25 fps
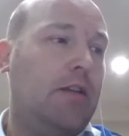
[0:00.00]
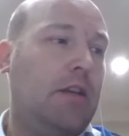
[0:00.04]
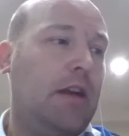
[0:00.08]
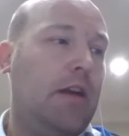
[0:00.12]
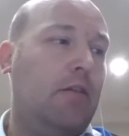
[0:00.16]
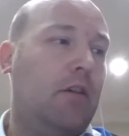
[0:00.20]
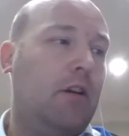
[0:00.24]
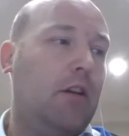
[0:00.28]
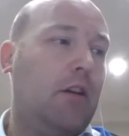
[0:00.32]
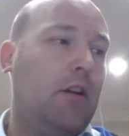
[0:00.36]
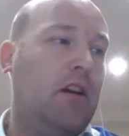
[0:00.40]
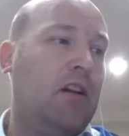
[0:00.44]

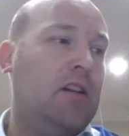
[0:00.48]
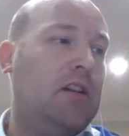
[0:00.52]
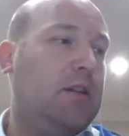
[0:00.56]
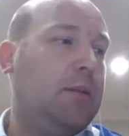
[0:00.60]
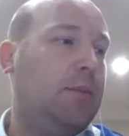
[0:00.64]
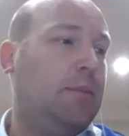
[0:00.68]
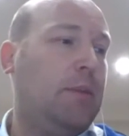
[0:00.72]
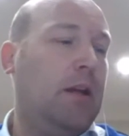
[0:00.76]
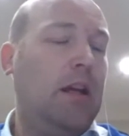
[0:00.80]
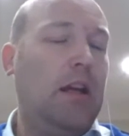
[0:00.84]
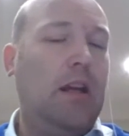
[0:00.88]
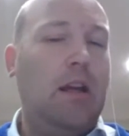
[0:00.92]
are going
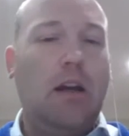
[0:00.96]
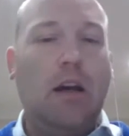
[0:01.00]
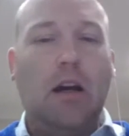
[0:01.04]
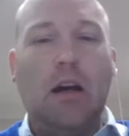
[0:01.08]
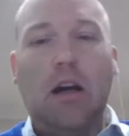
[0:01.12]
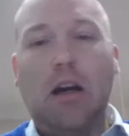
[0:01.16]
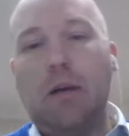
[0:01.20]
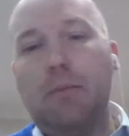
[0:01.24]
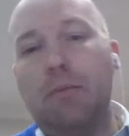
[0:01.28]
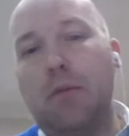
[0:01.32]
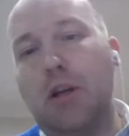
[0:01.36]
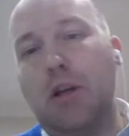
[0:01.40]
to be
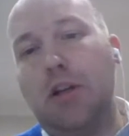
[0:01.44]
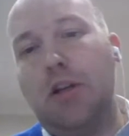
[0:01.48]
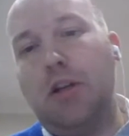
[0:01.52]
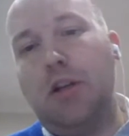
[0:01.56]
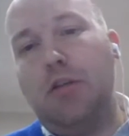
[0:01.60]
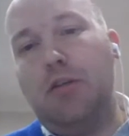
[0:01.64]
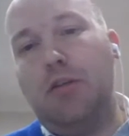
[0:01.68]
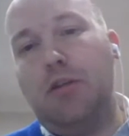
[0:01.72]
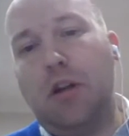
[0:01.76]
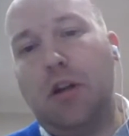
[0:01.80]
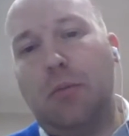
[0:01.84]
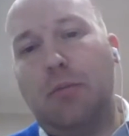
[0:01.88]
a
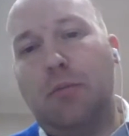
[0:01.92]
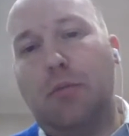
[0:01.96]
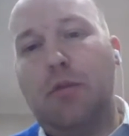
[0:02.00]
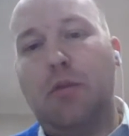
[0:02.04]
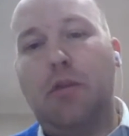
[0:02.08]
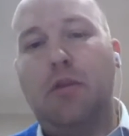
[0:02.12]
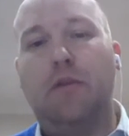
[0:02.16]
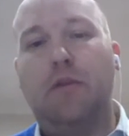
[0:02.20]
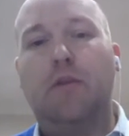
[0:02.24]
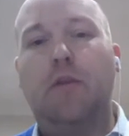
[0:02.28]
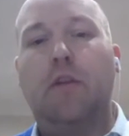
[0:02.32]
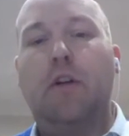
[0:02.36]
huge
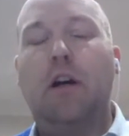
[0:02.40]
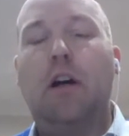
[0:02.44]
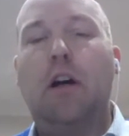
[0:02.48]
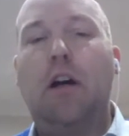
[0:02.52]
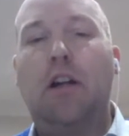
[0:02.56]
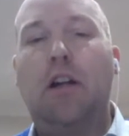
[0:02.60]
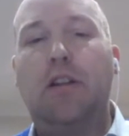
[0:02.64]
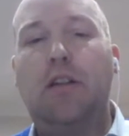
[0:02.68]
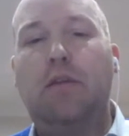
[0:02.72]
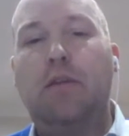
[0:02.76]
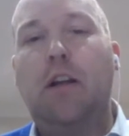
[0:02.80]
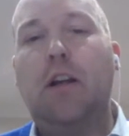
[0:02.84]
number of
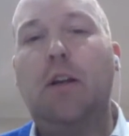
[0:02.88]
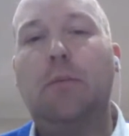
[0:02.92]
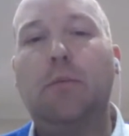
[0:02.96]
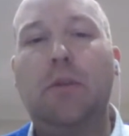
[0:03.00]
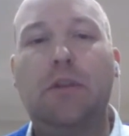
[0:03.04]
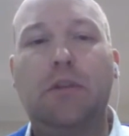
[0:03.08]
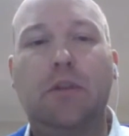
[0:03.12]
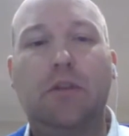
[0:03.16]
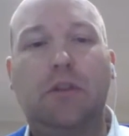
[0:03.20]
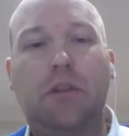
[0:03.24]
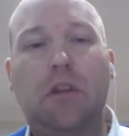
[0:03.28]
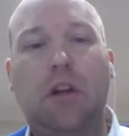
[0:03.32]

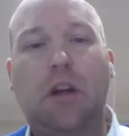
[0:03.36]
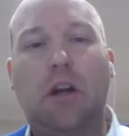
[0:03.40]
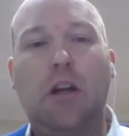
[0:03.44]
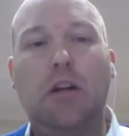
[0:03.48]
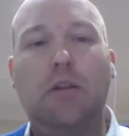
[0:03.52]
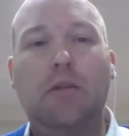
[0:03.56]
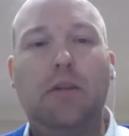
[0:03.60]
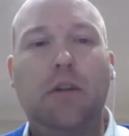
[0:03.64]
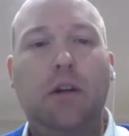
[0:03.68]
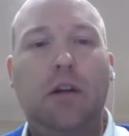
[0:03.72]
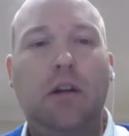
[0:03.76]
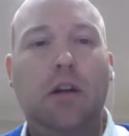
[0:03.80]
developments
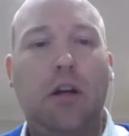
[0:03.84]
over